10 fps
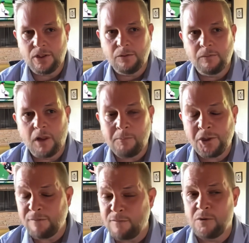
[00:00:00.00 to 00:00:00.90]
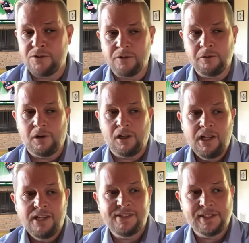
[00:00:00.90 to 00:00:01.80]
So I'm looking forward to
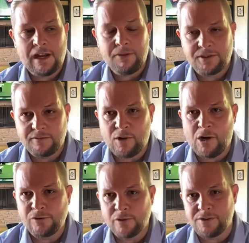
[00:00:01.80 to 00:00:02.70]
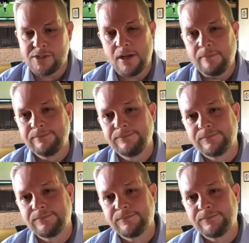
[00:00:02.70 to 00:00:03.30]
seeing how this evolves over time.